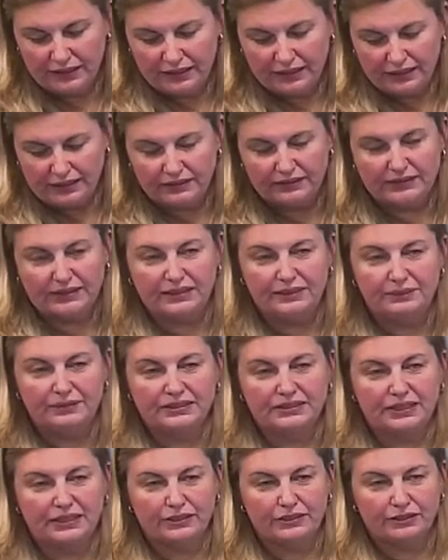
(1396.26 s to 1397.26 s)
And there's a
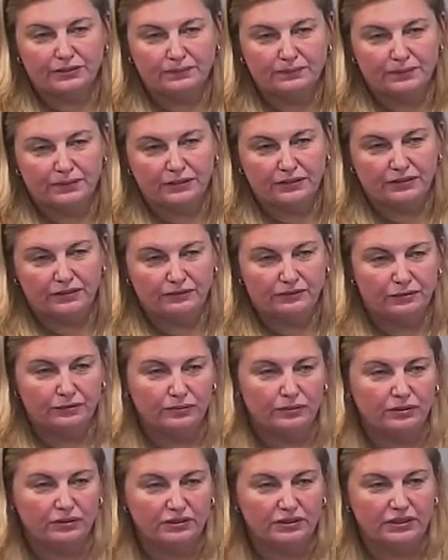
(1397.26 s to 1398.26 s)
limitation period for
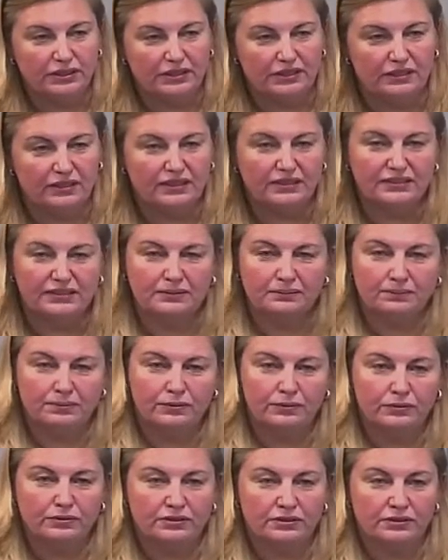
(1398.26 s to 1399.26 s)
1 year. That's
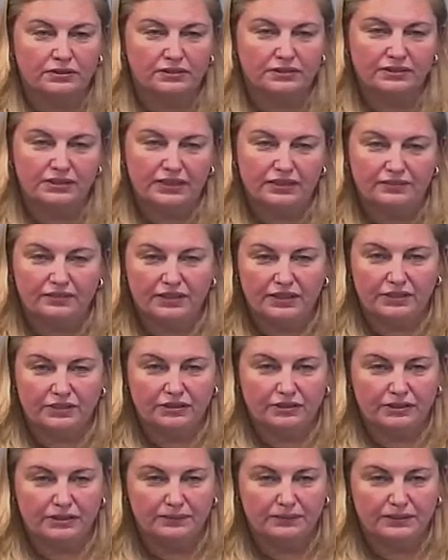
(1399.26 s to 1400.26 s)
important because the
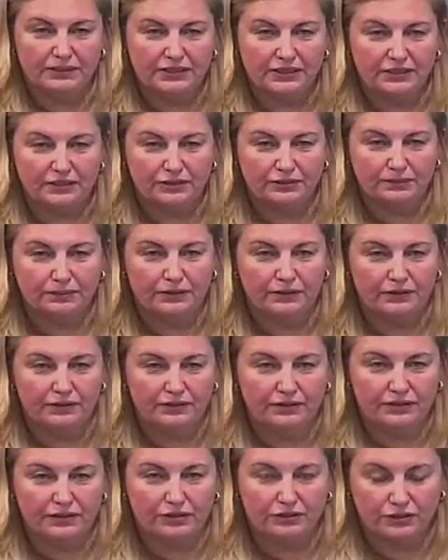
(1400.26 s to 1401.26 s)
aviation limitation period
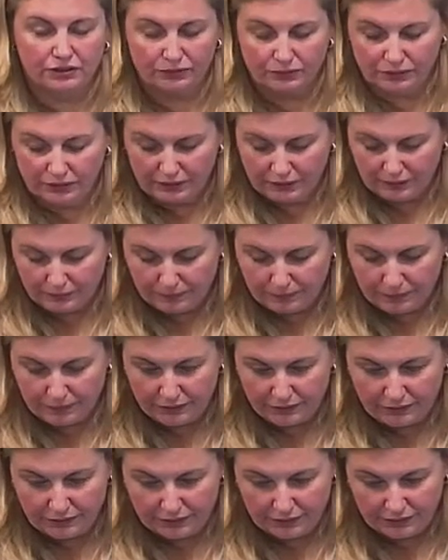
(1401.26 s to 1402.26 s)
is a 2-year
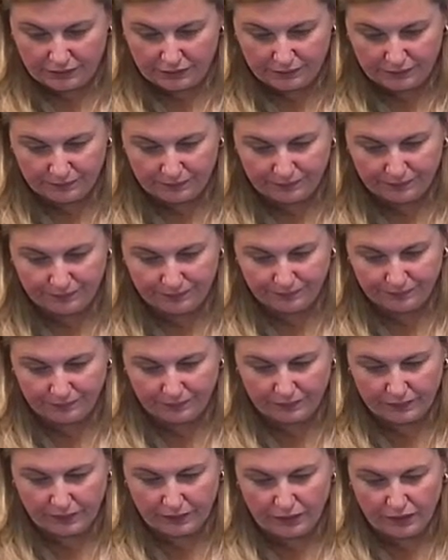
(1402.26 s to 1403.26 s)
period.
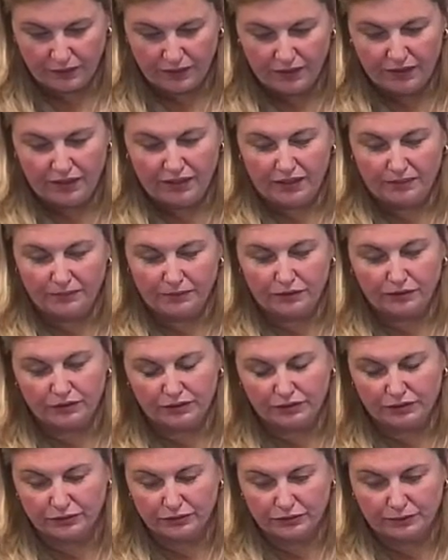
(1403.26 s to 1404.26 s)
I'm not going
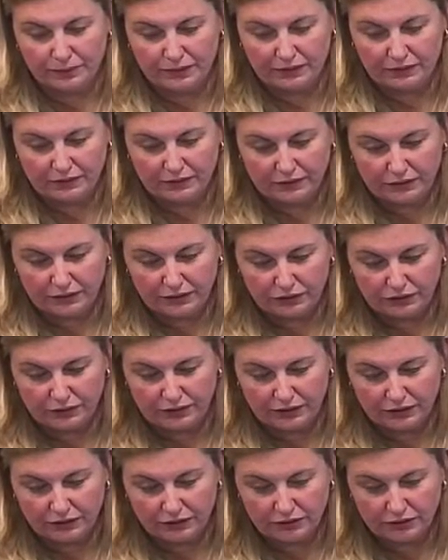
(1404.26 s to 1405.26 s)
to talk about the
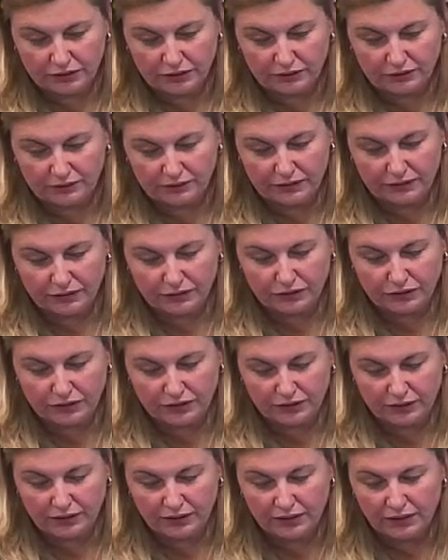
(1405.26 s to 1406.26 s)
registration convention.